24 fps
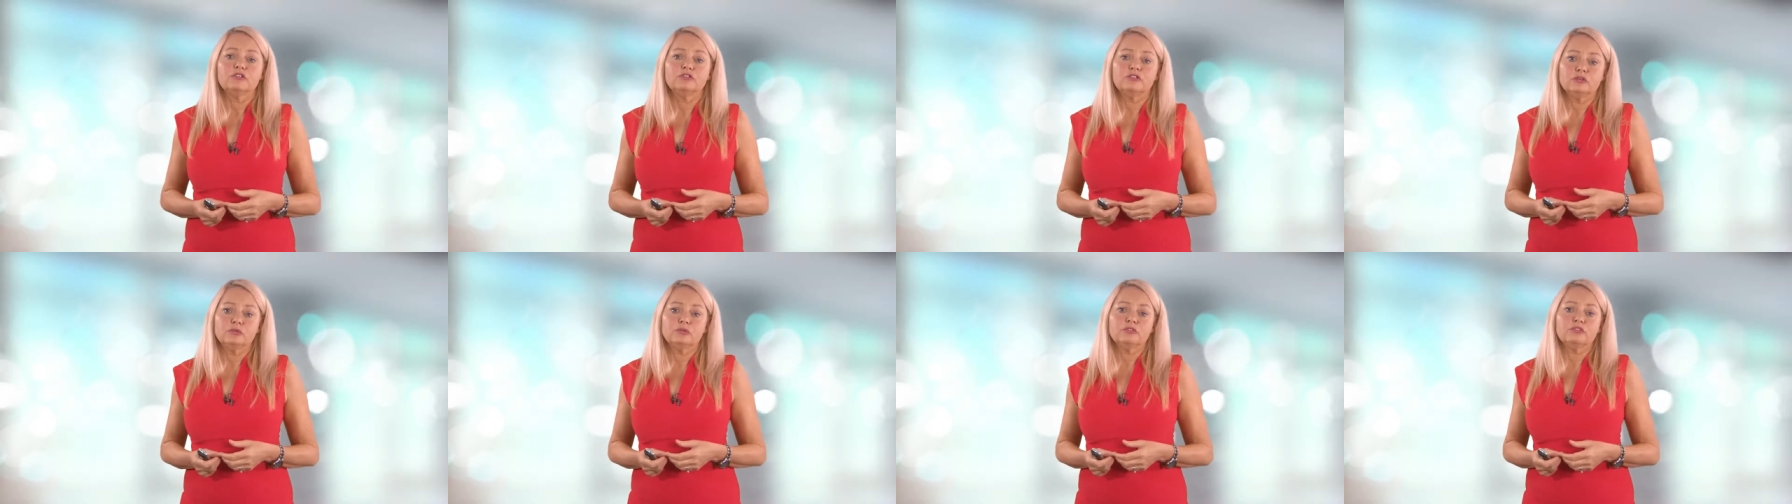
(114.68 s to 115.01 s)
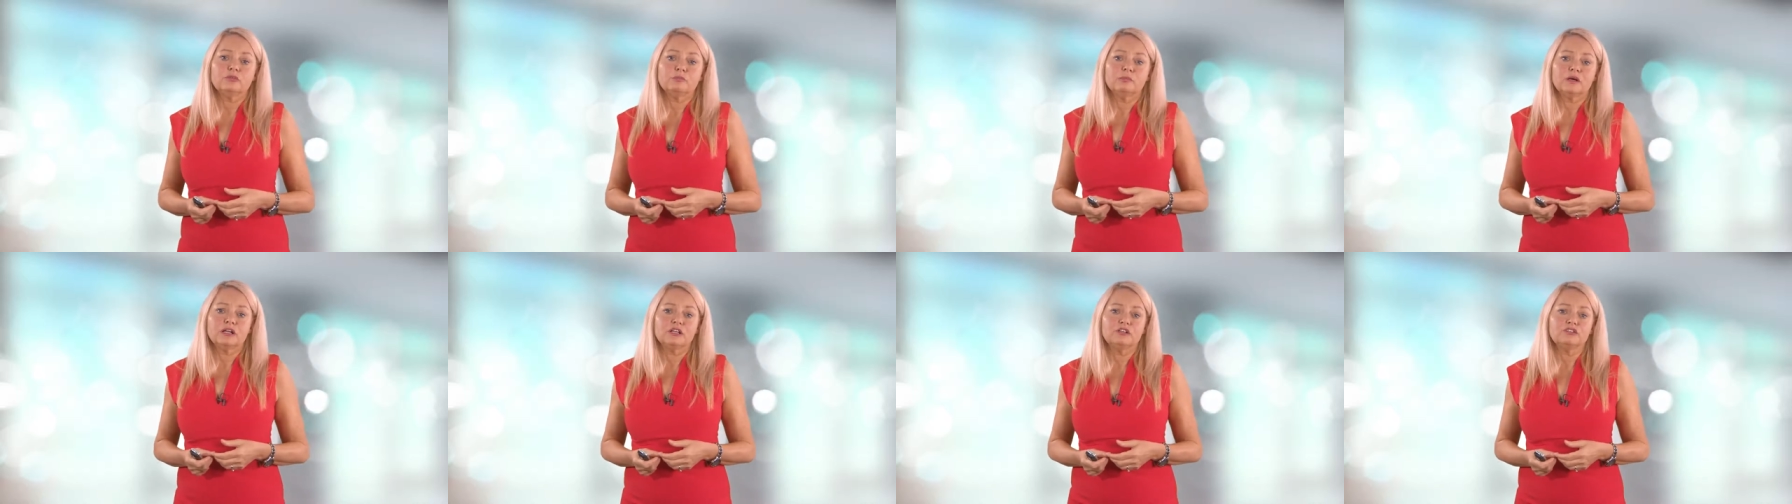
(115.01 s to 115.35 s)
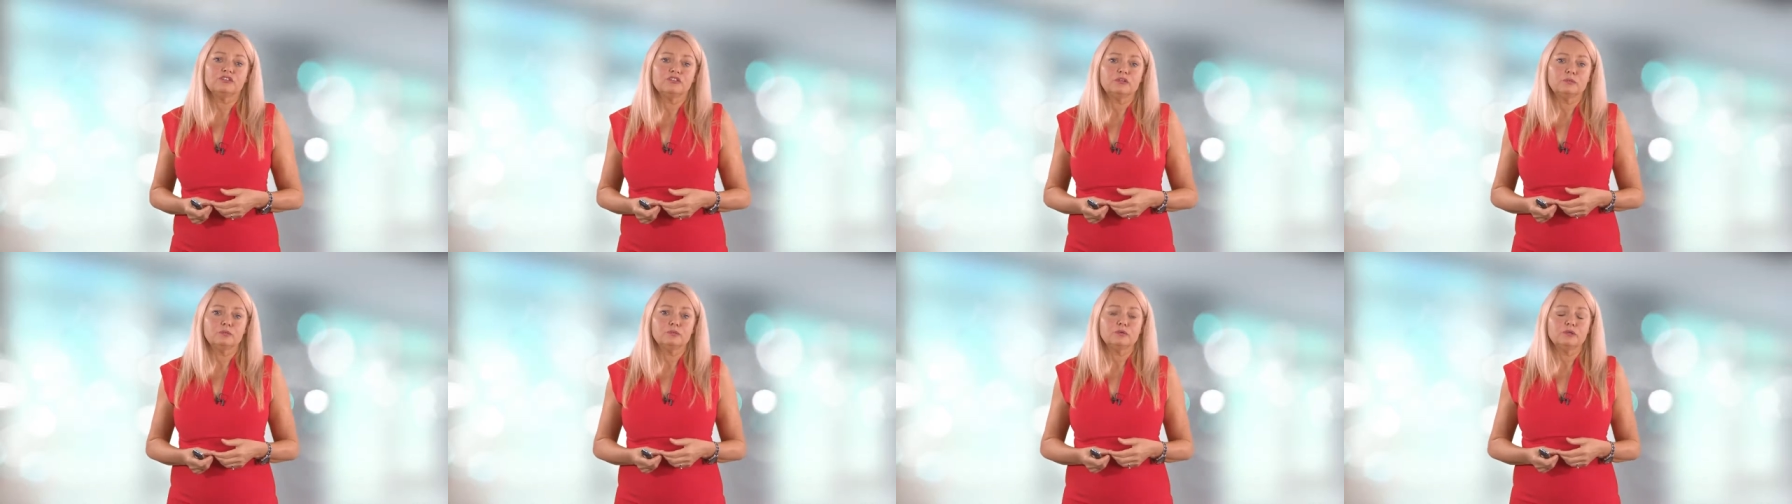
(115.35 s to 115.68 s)
due to
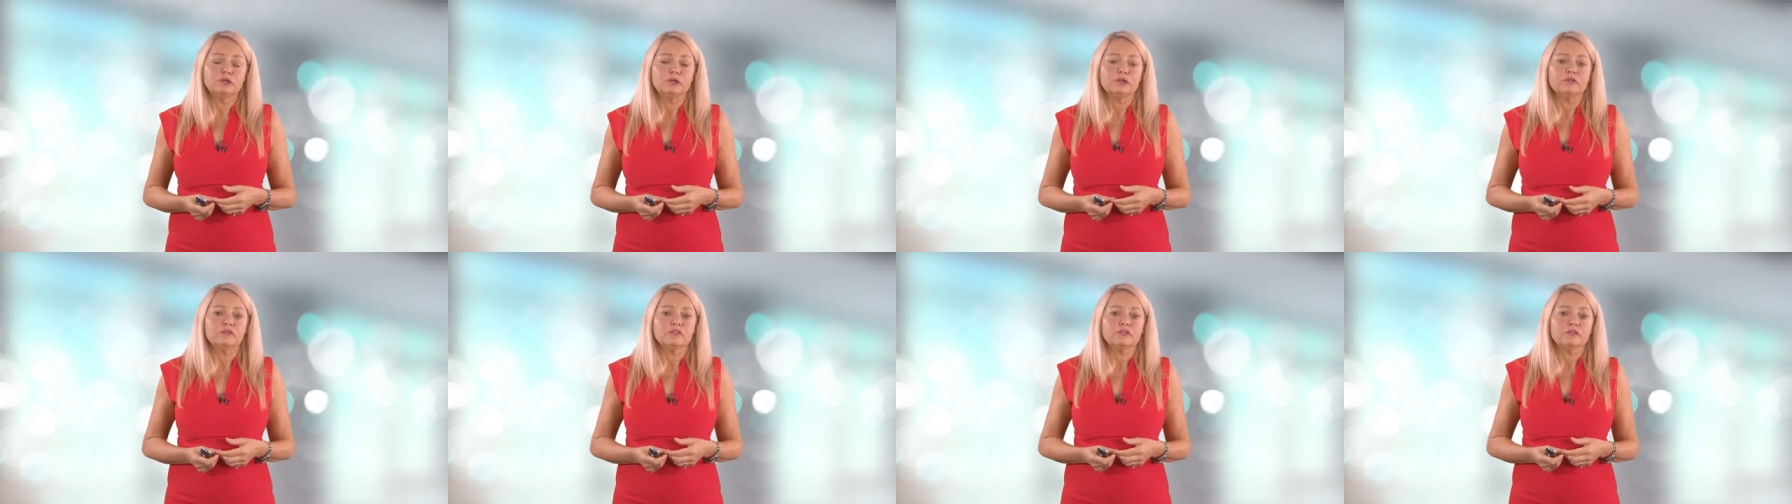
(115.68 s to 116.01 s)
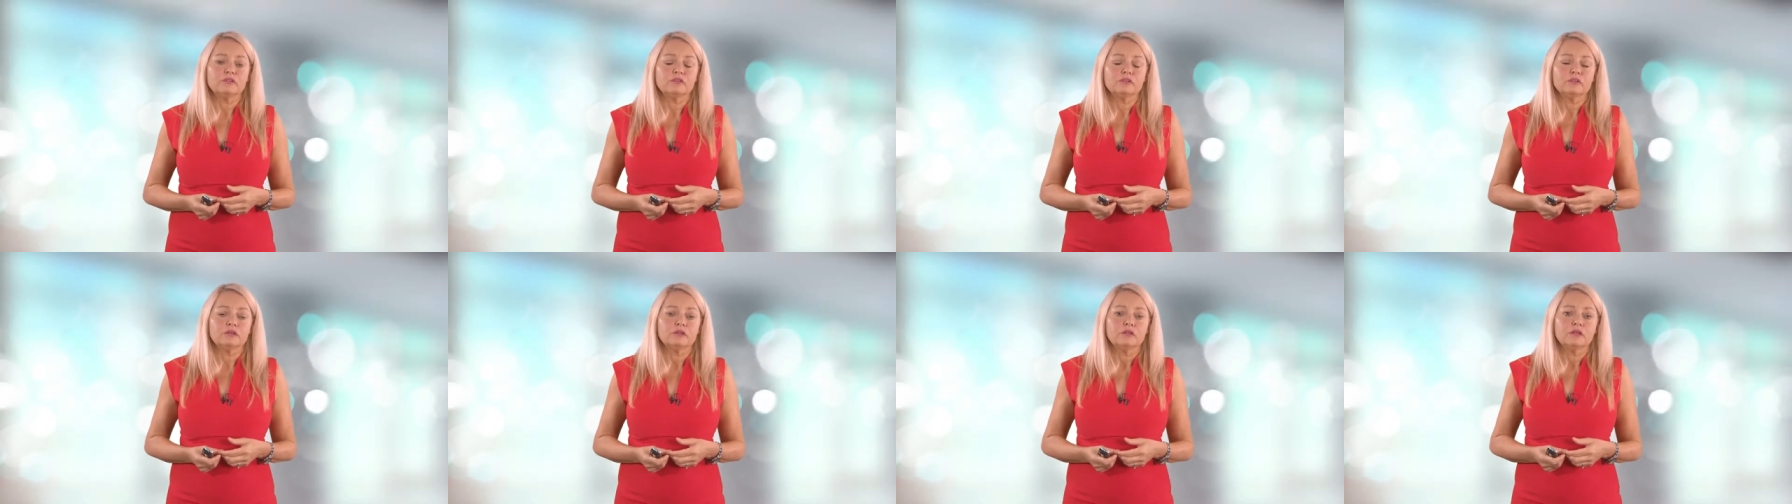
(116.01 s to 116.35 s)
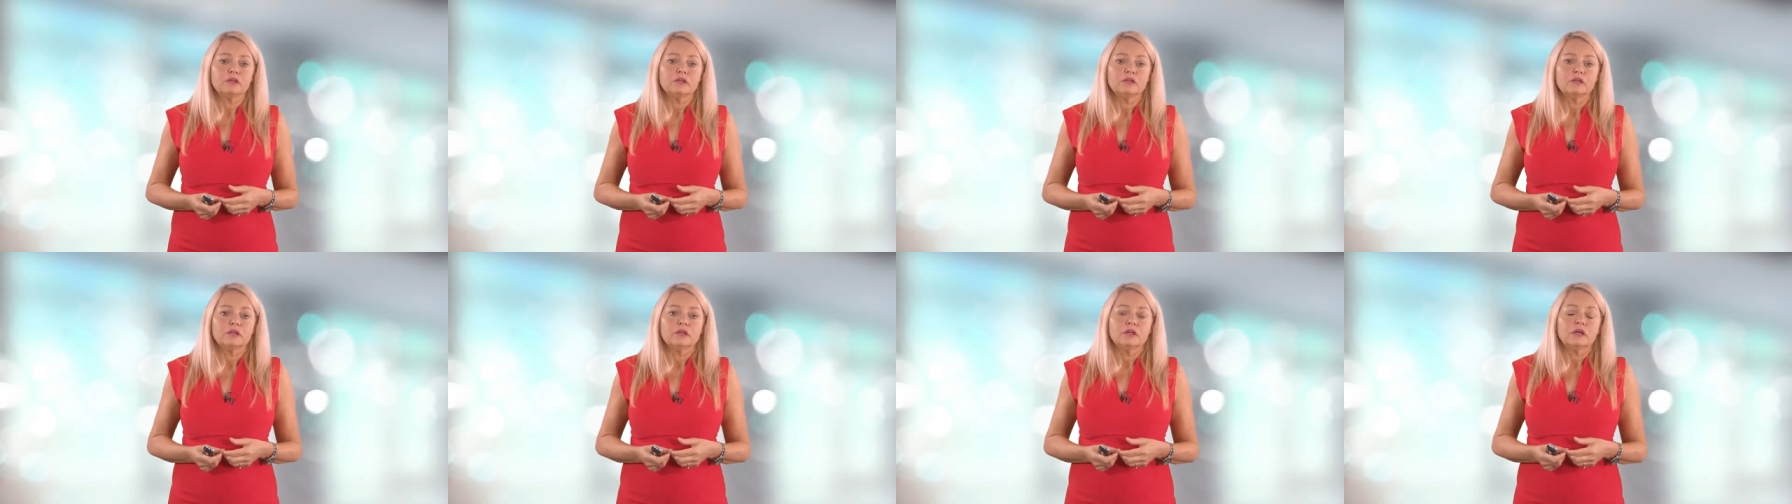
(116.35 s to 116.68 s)
managing wounds.
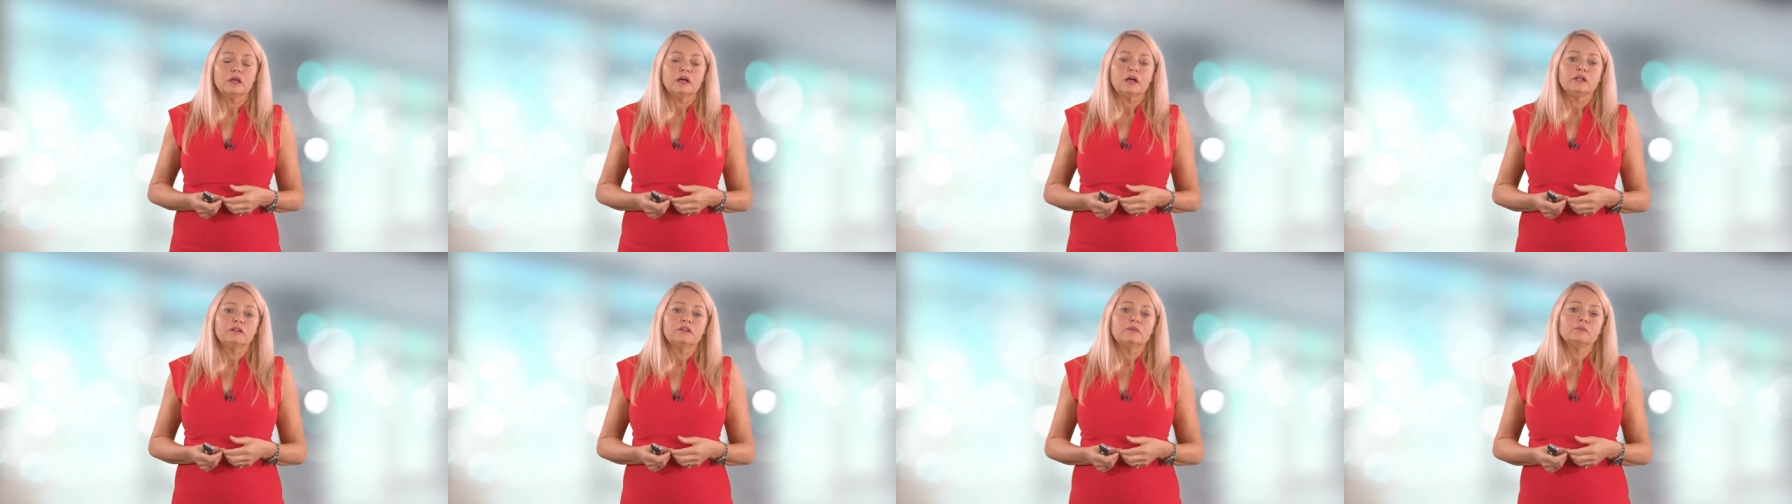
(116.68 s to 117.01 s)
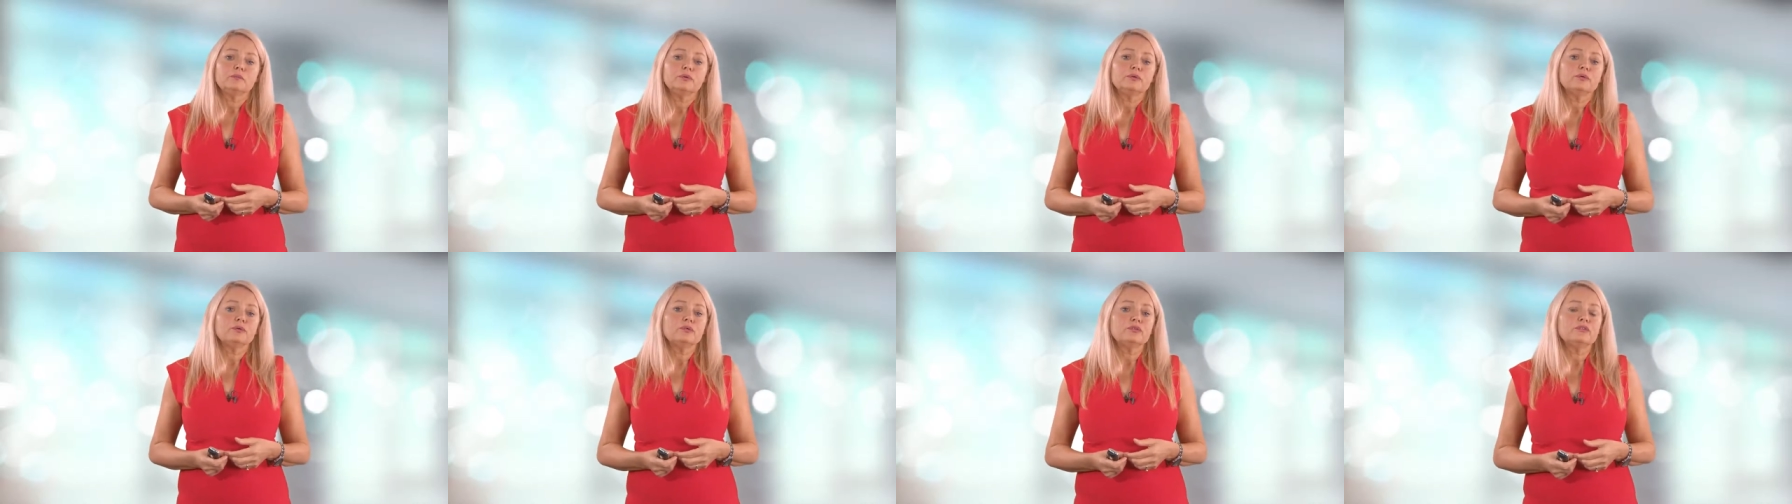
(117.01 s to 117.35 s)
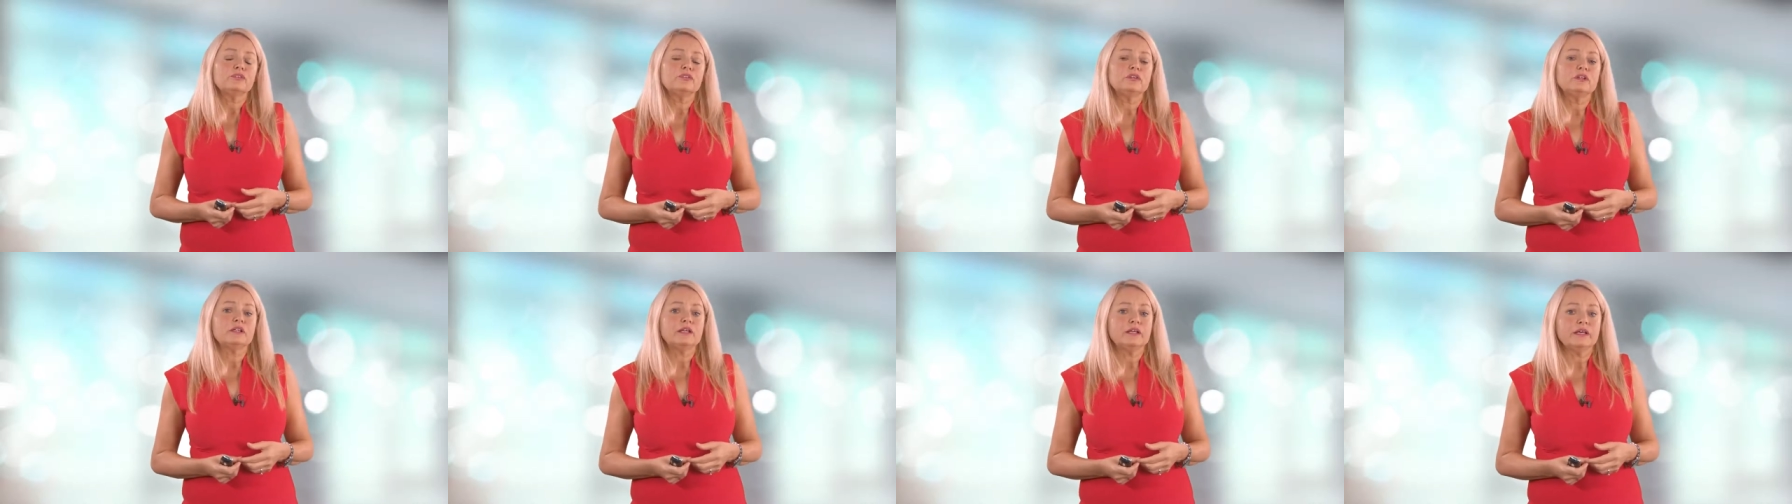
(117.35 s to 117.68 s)
And
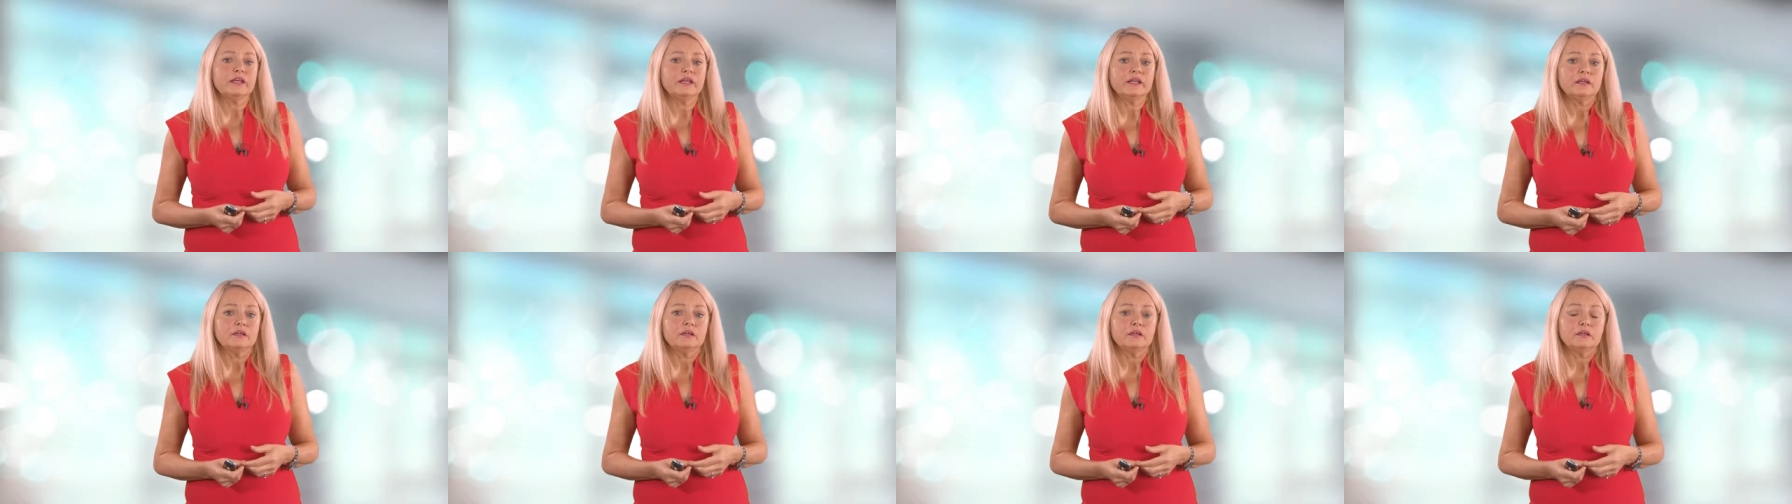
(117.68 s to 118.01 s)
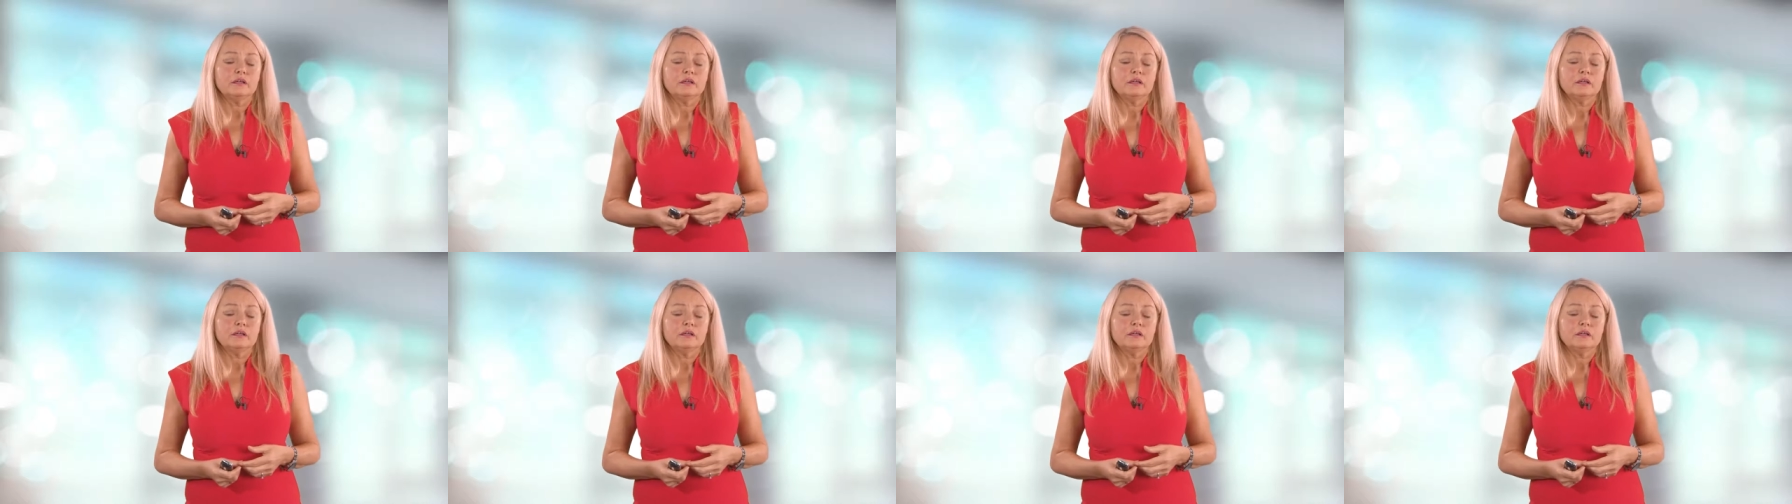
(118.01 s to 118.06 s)
importantly,